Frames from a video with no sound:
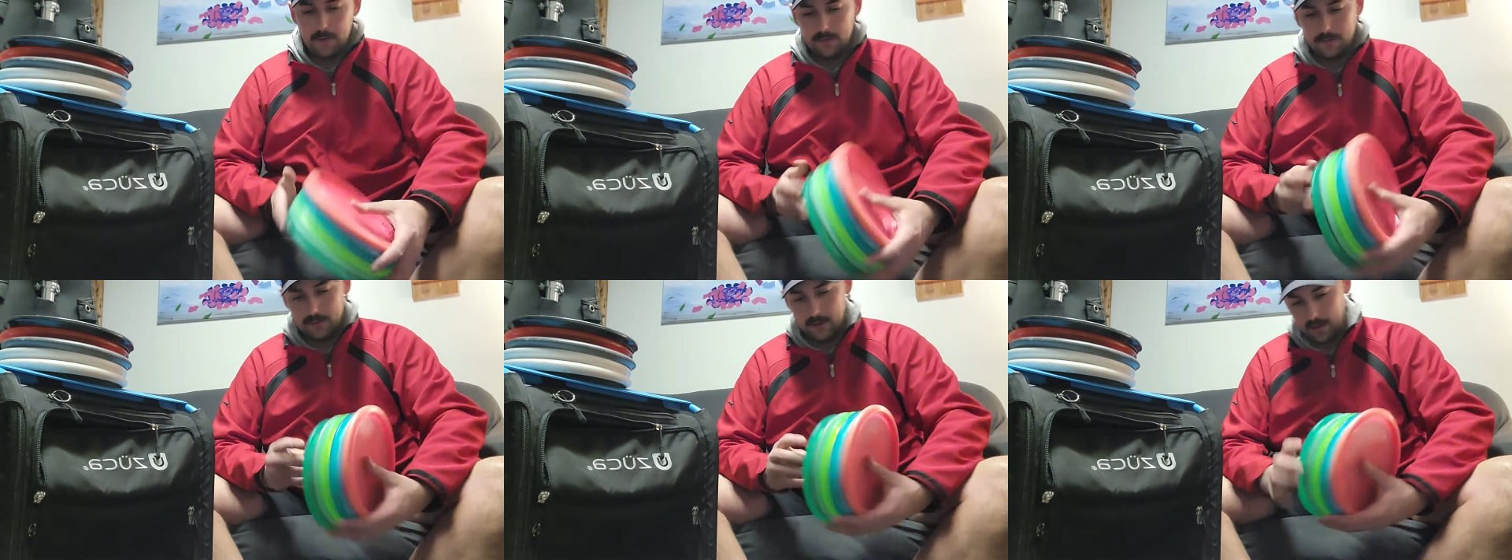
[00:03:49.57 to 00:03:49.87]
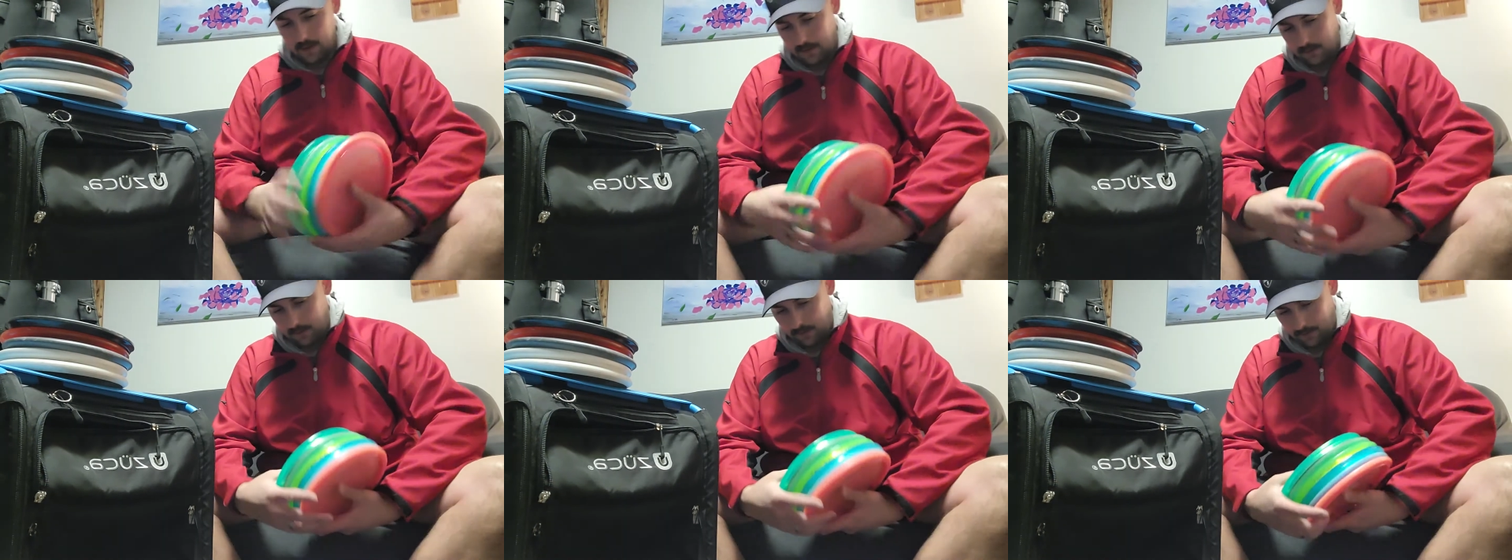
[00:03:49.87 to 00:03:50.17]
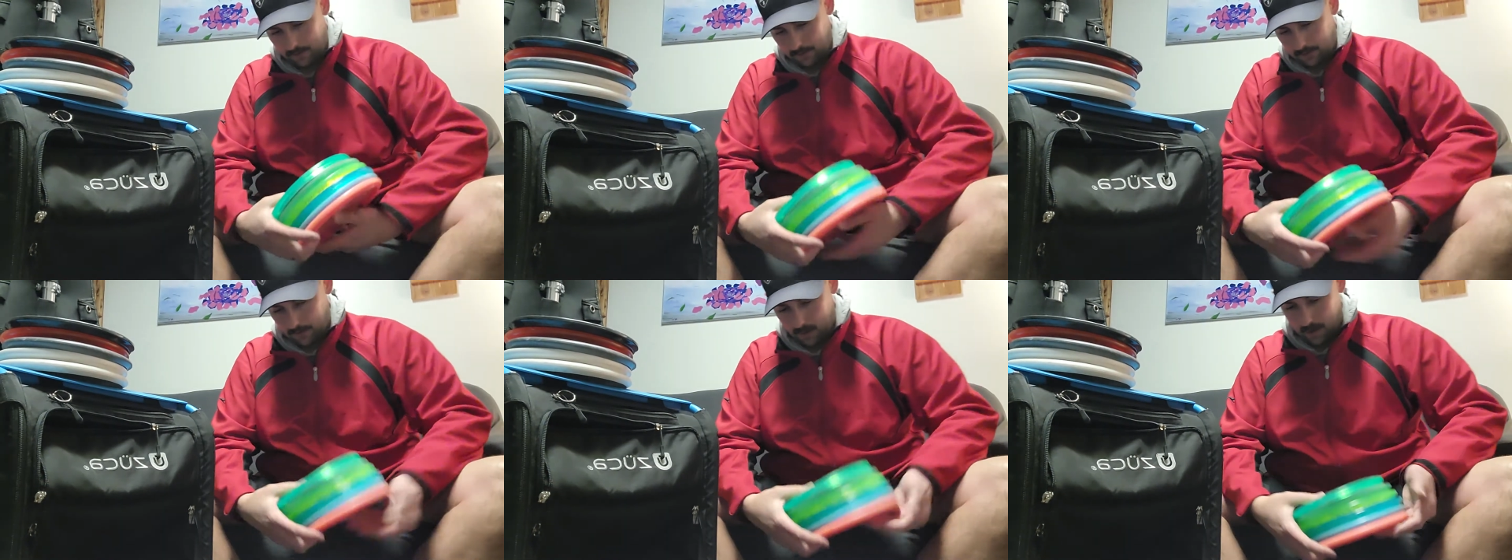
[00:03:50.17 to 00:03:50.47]
of disc to
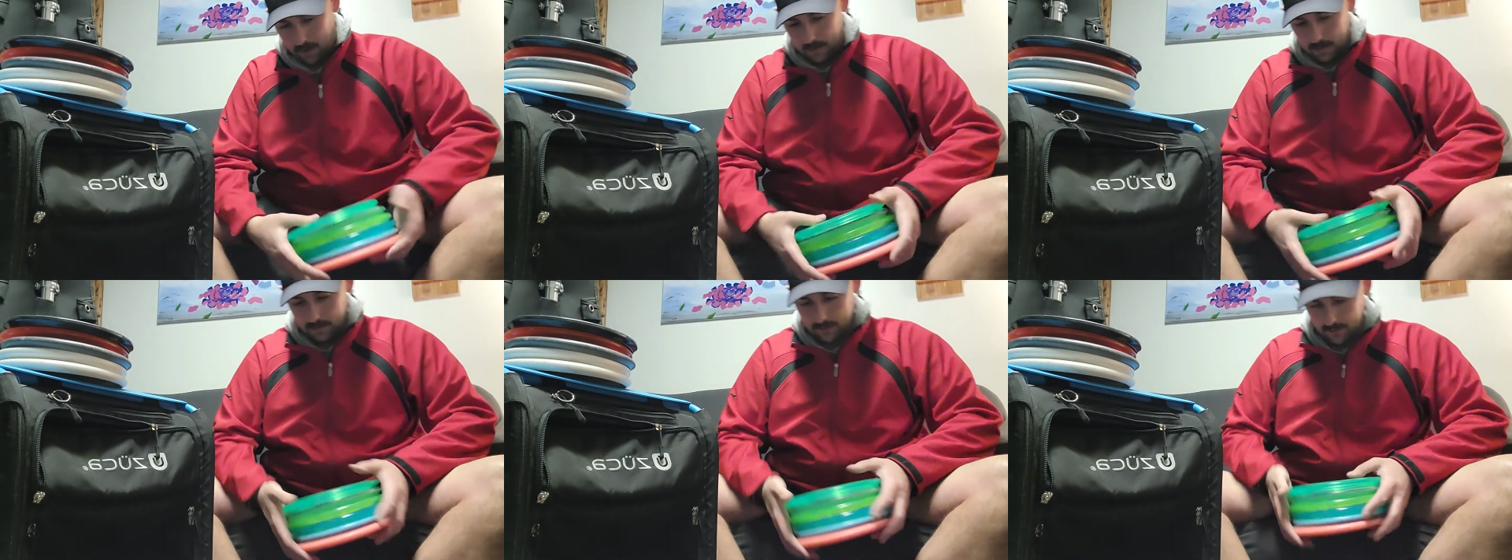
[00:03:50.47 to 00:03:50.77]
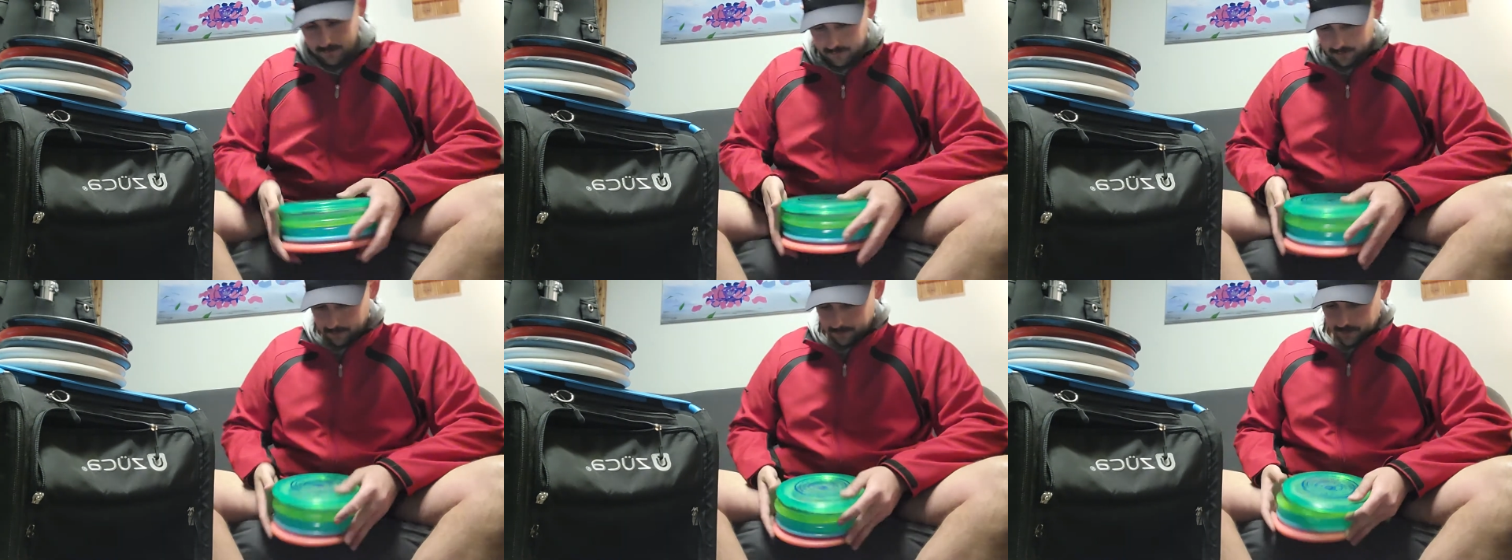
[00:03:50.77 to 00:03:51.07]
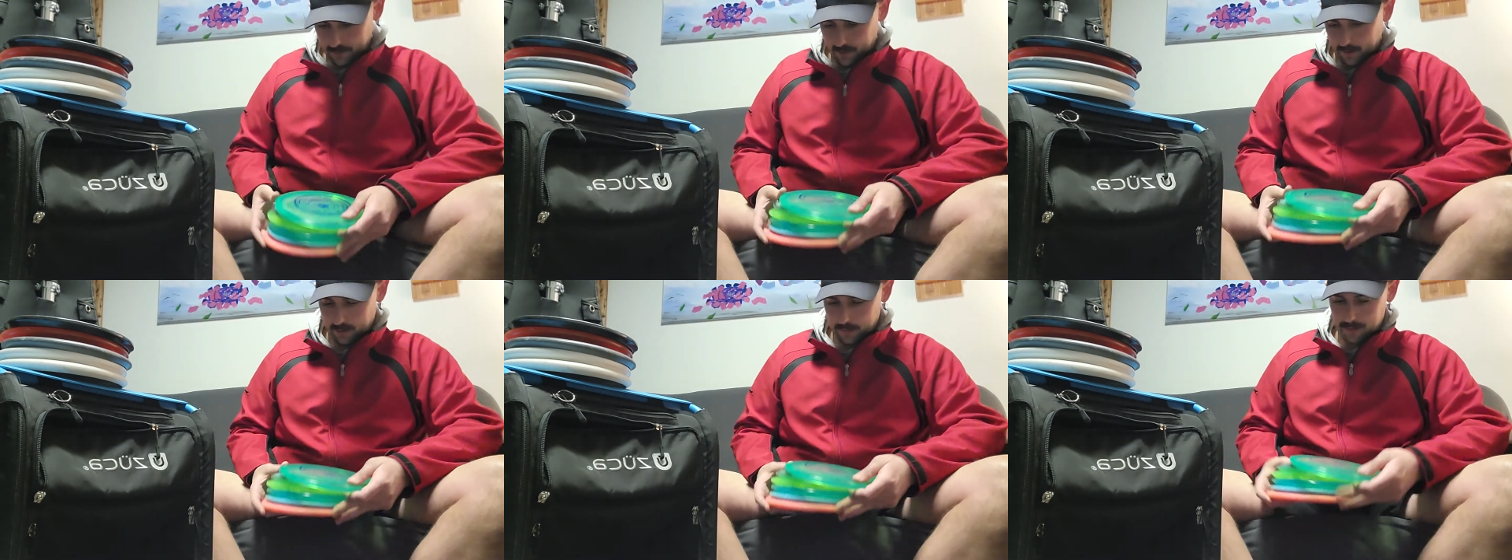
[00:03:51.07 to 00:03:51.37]
throw, if I'm
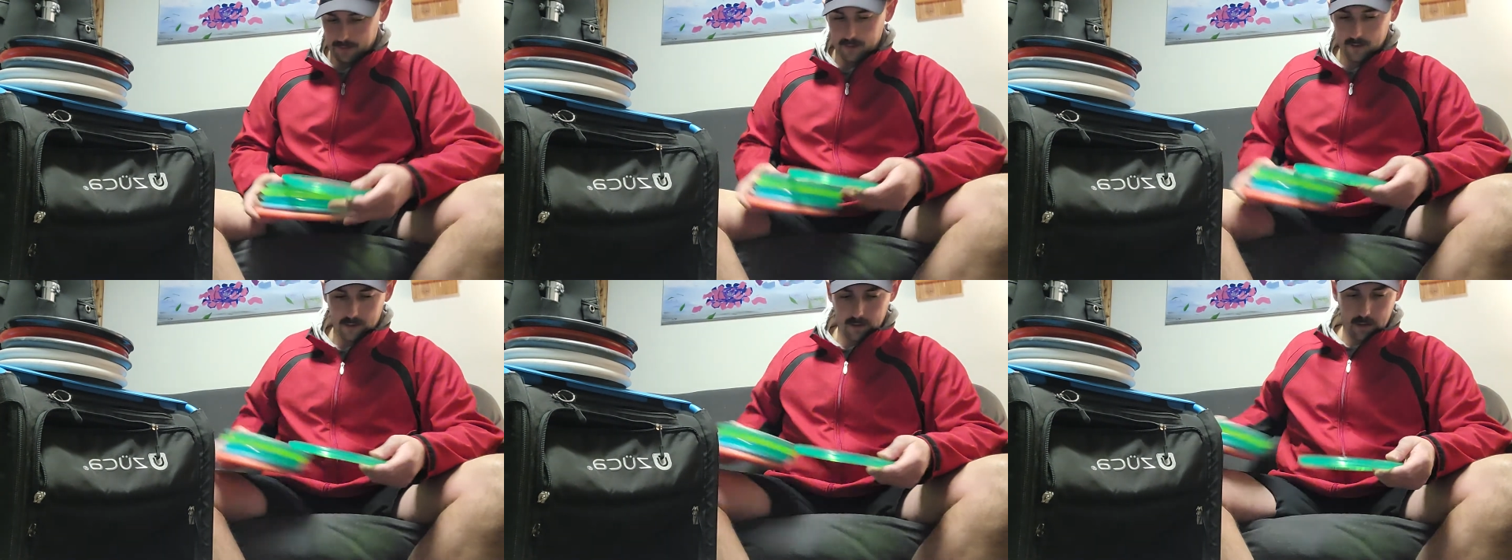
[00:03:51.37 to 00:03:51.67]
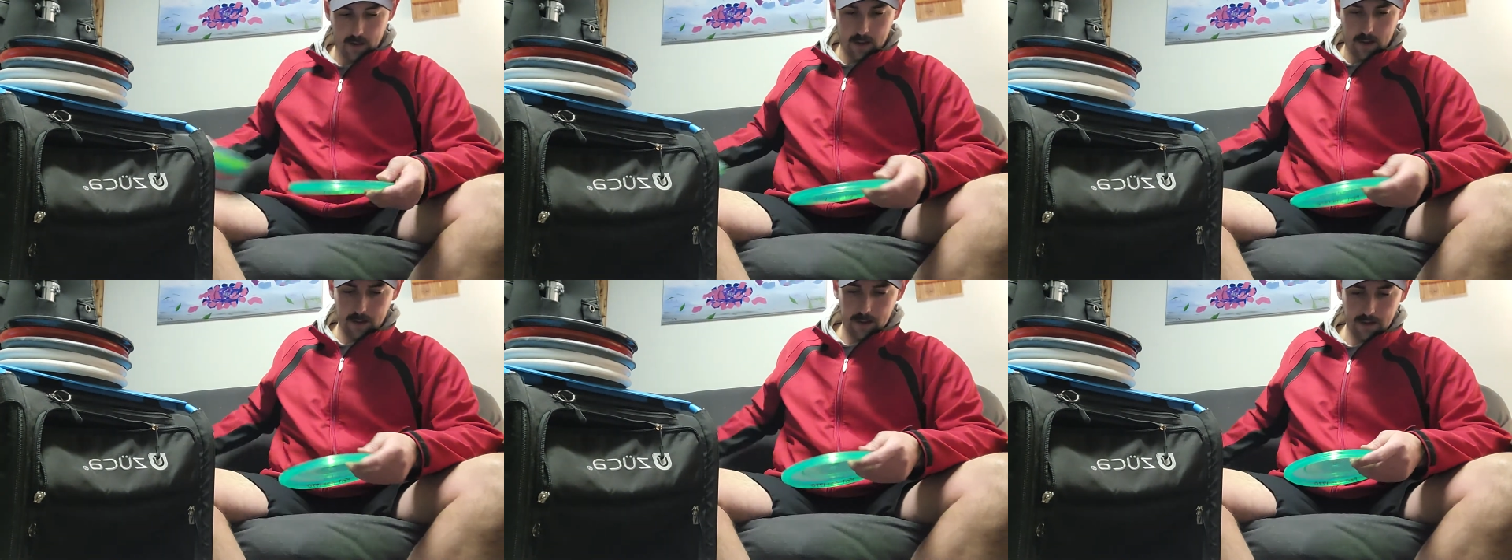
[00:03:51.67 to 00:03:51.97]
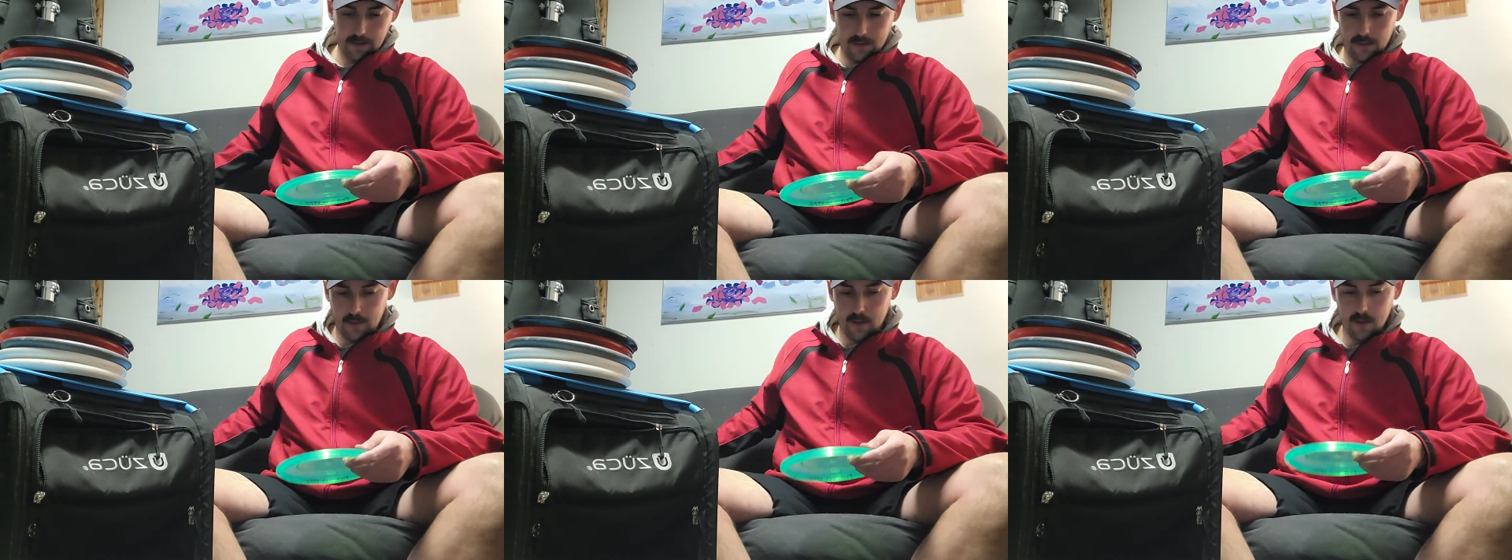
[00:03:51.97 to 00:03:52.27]
being completely
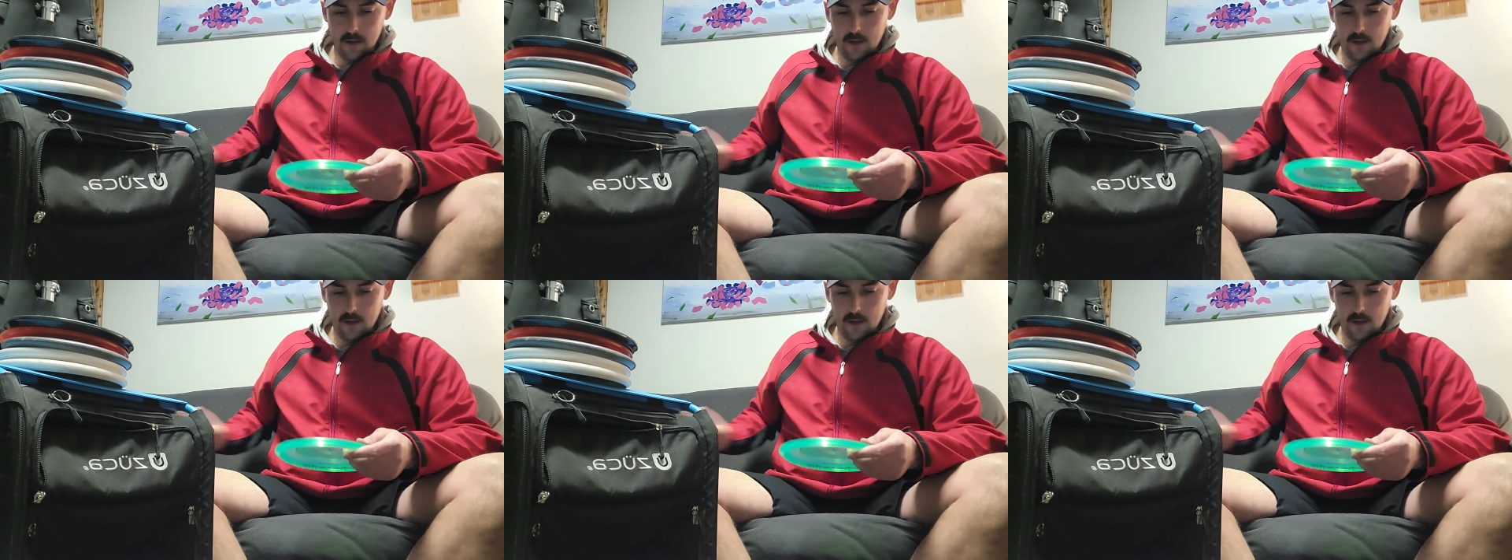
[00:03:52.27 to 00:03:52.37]
honest.